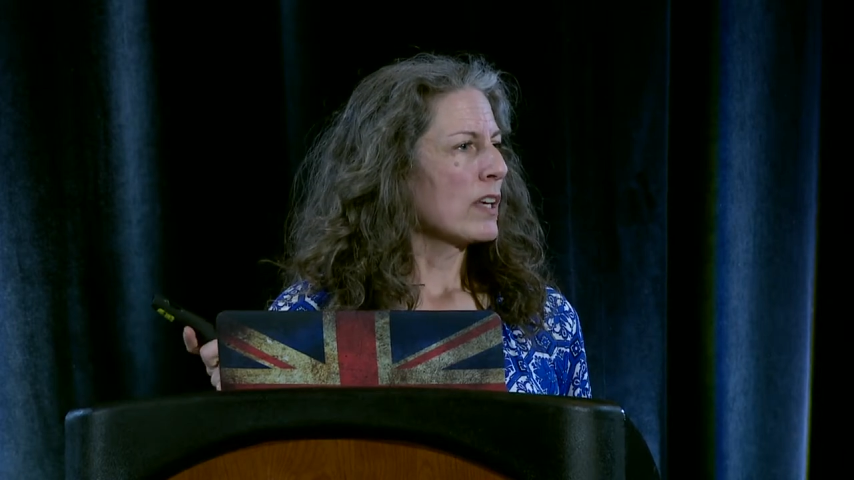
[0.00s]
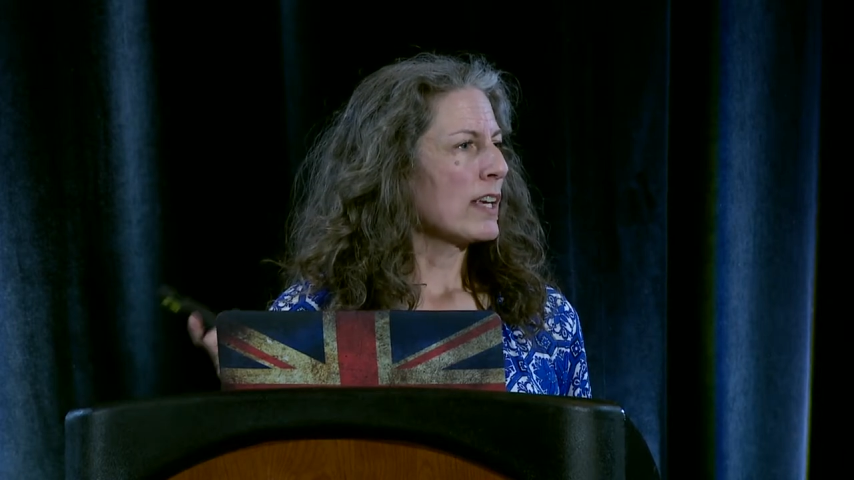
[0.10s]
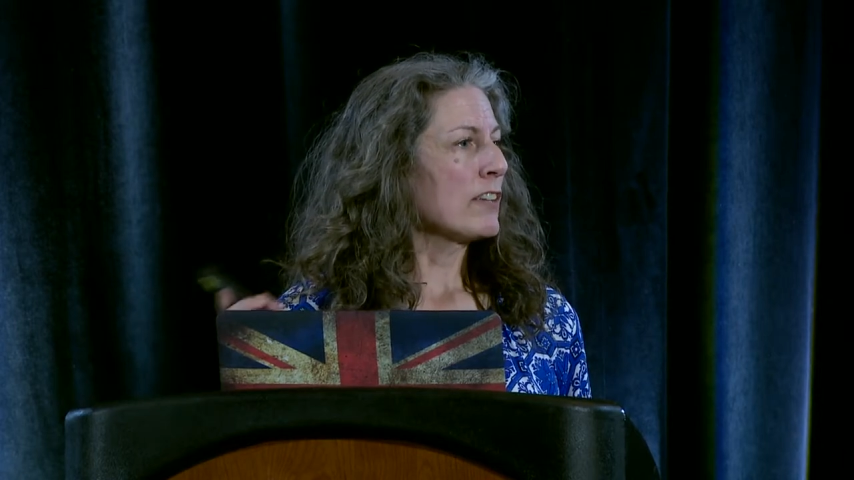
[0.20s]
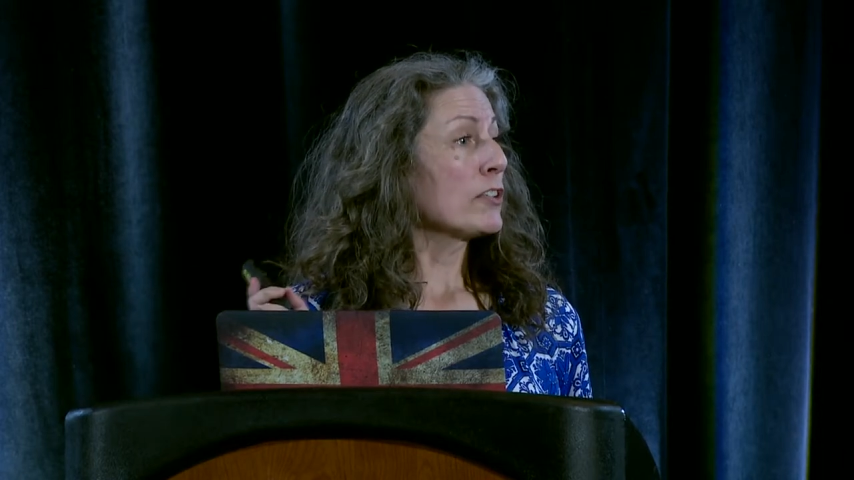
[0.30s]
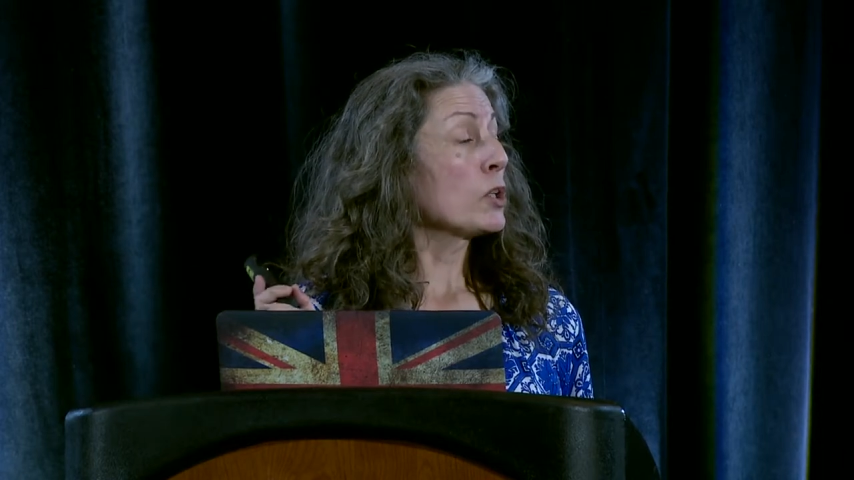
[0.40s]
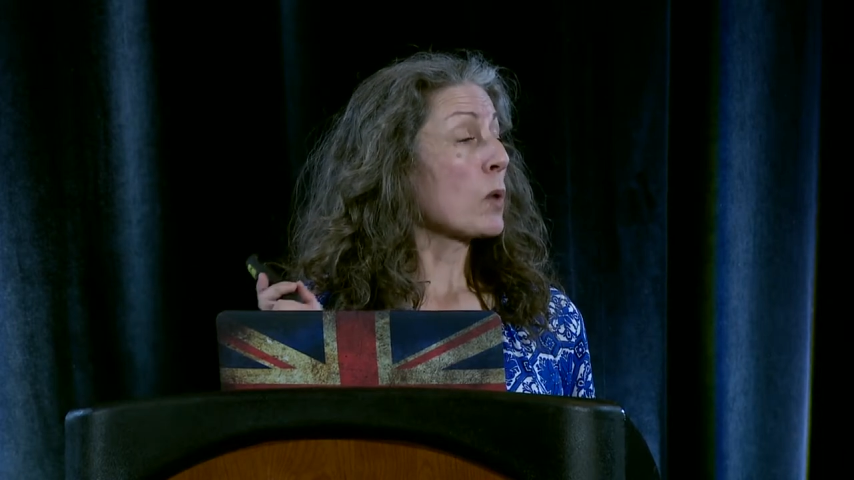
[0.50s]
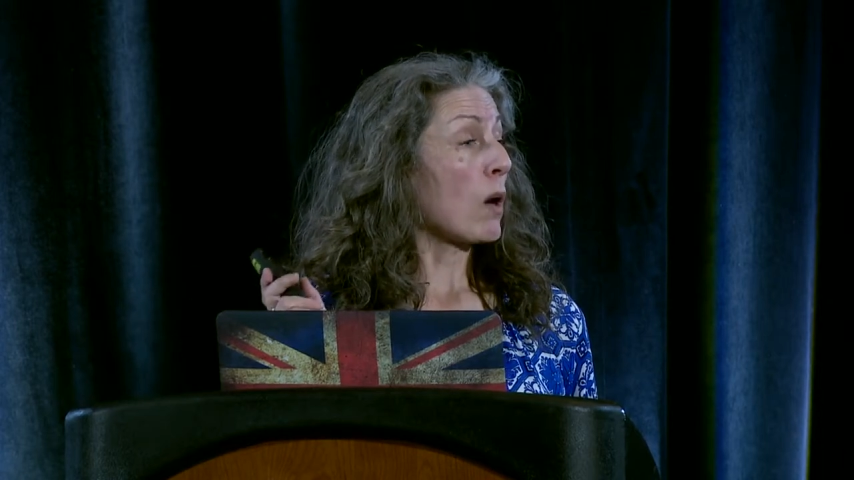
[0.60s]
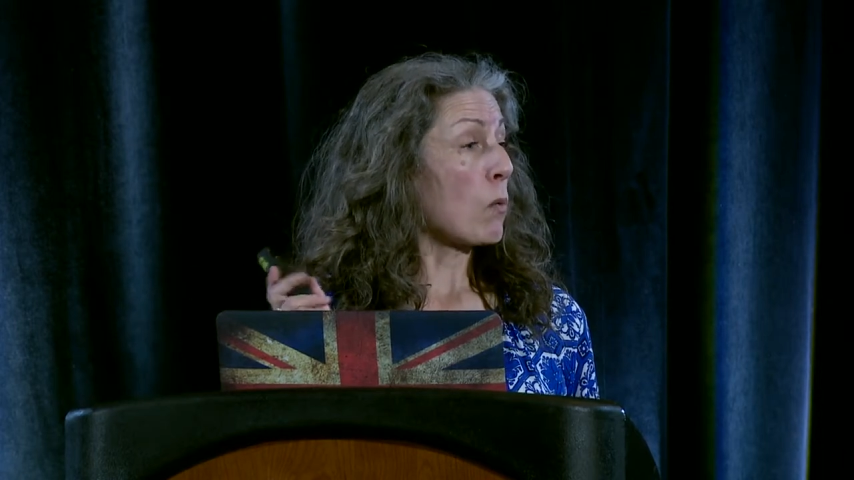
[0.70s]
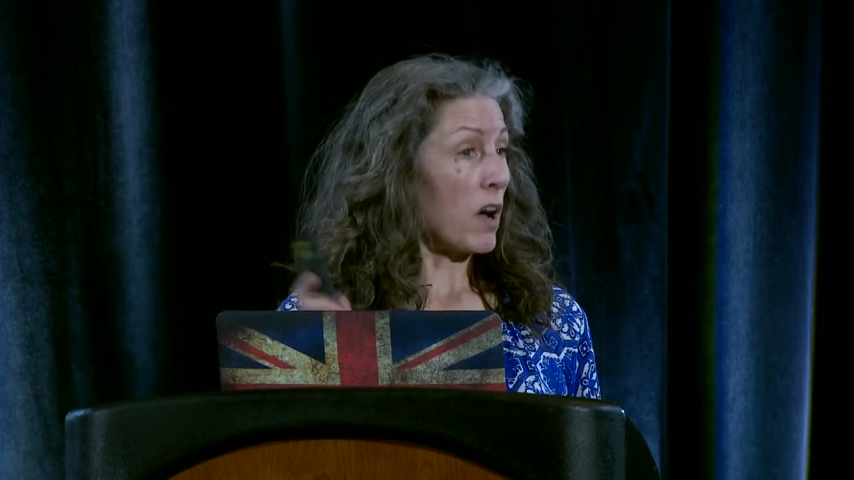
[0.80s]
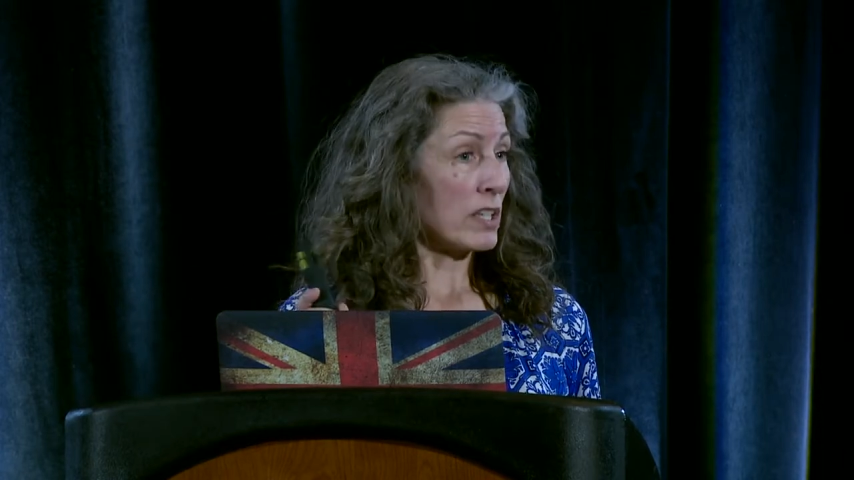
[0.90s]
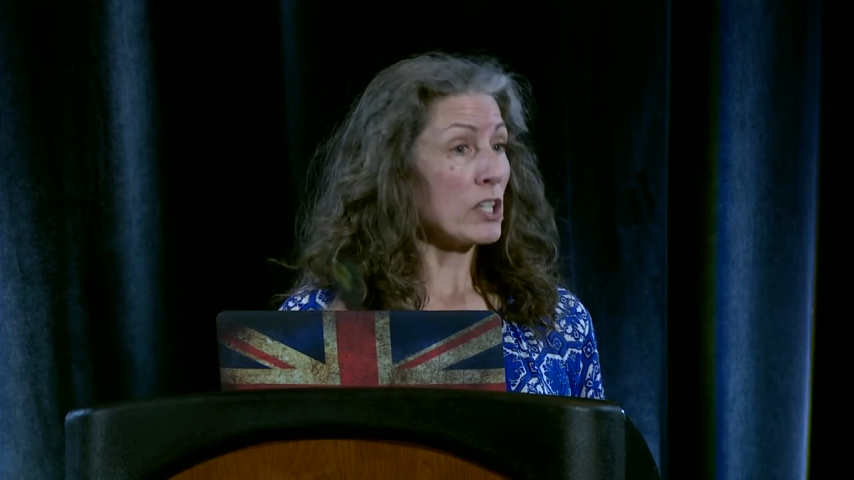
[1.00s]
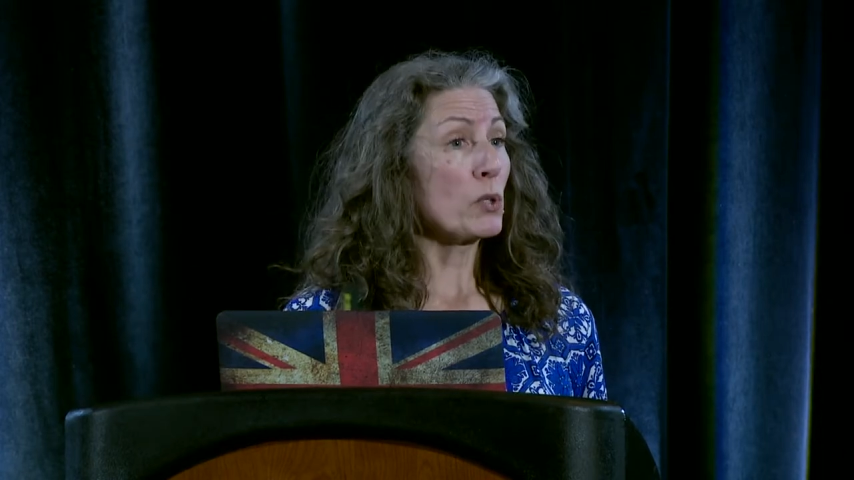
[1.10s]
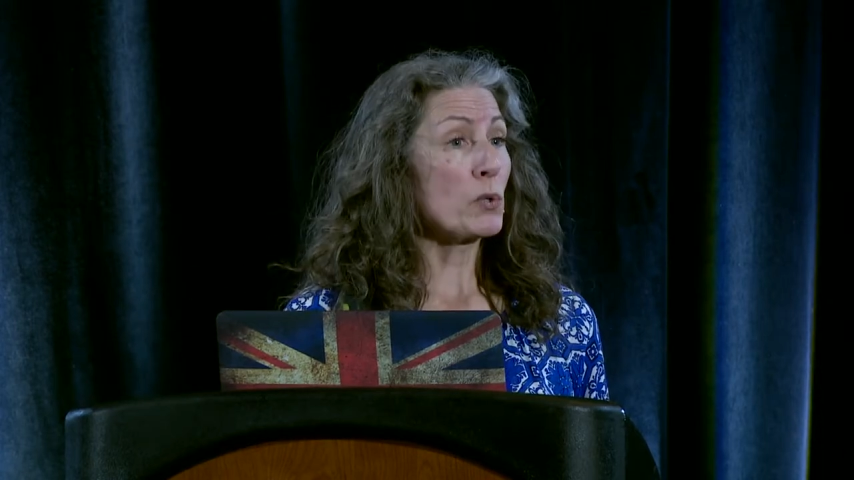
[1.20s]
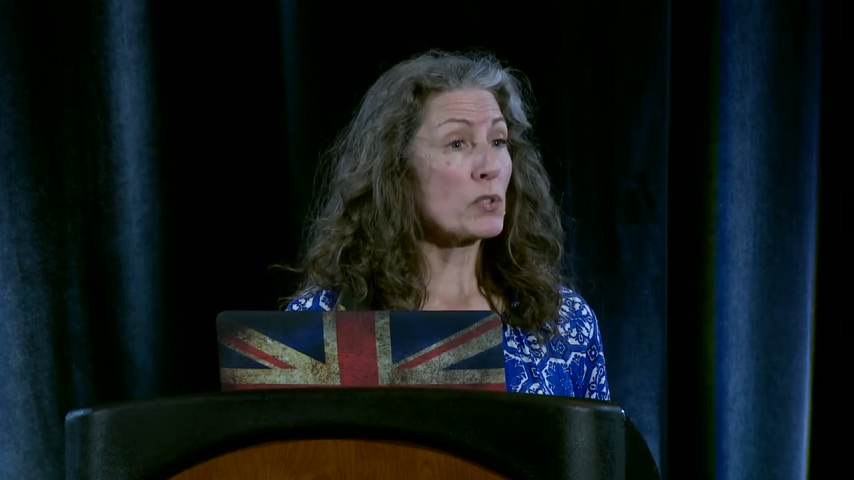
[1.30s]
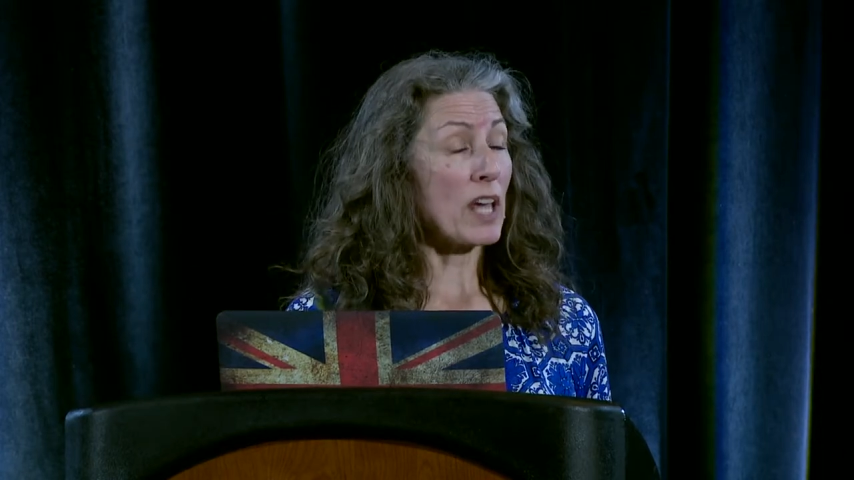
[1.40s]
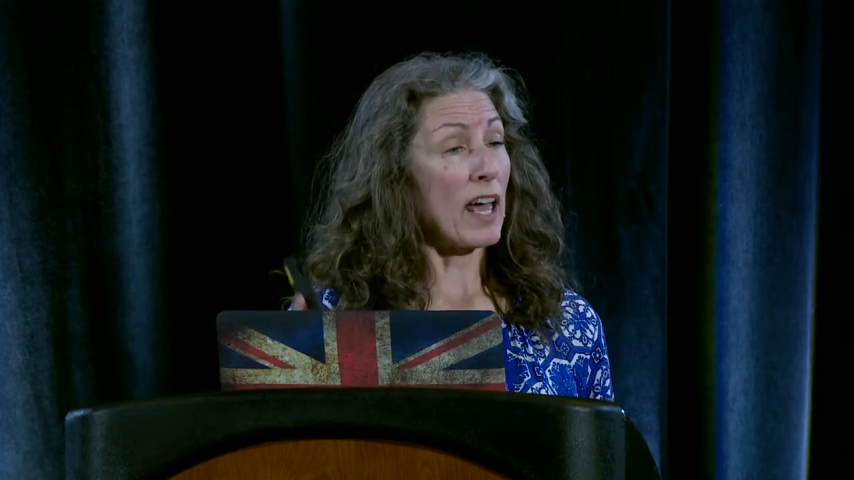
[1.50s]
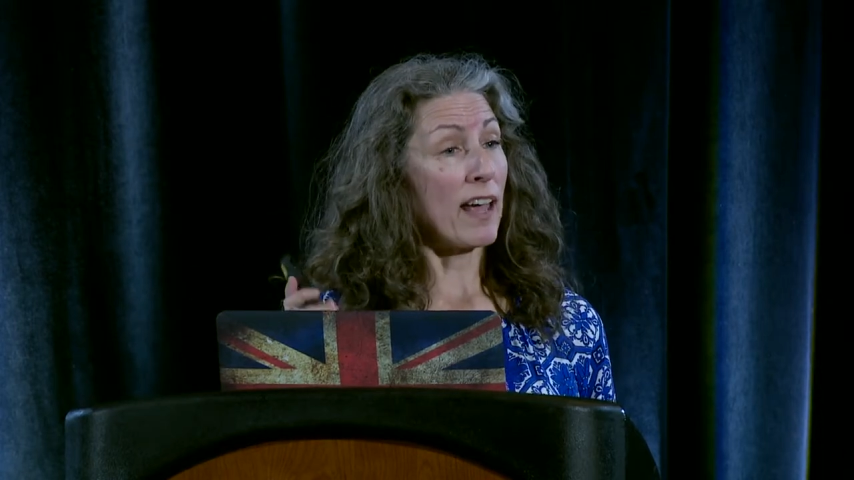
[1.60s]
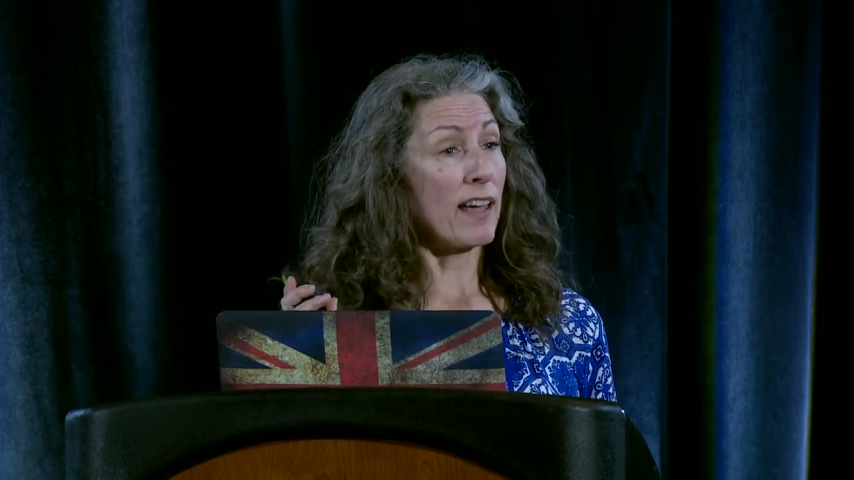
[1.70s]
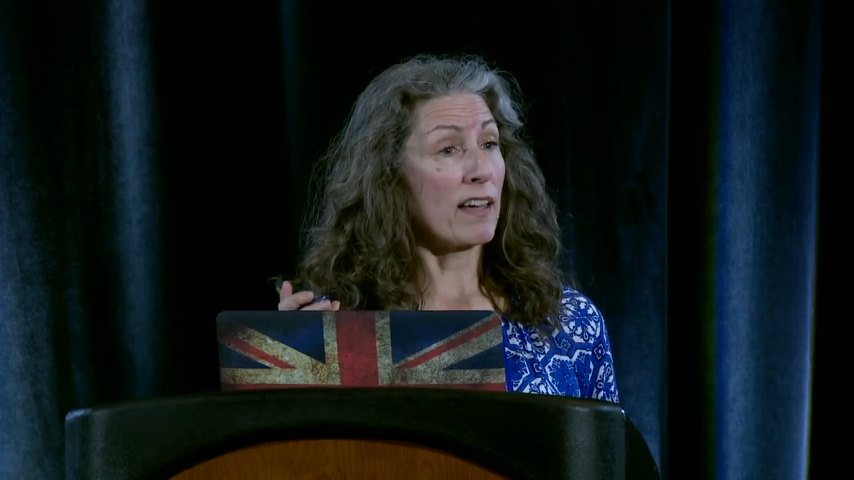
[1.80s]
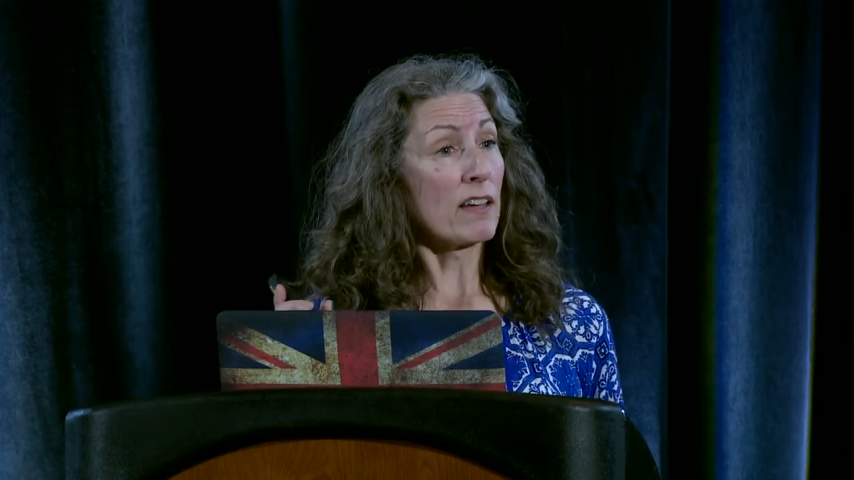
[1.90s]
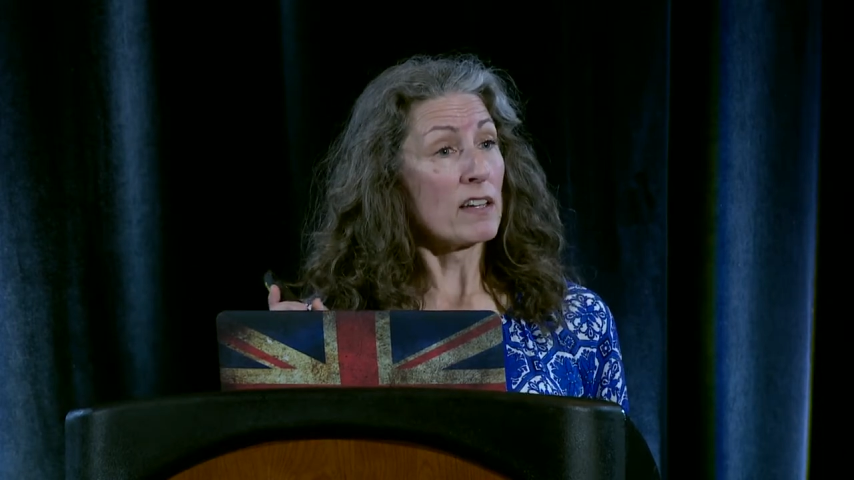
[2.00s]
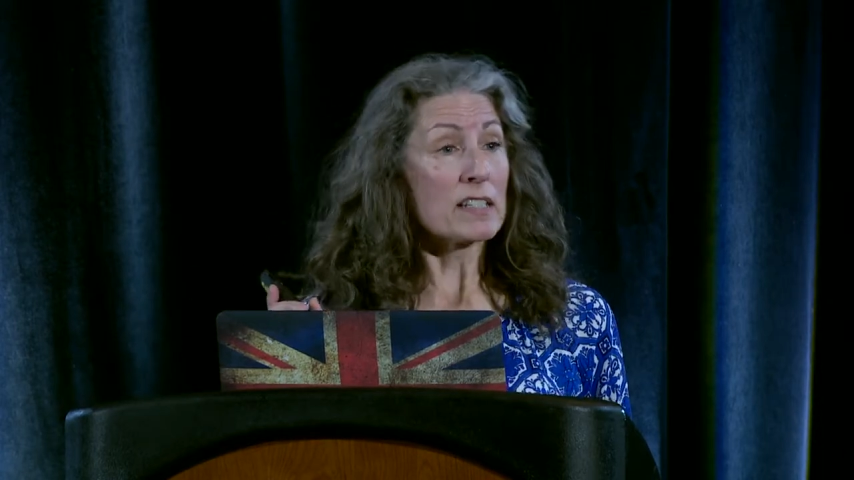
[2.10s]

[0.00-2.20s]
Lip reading: if you want to use a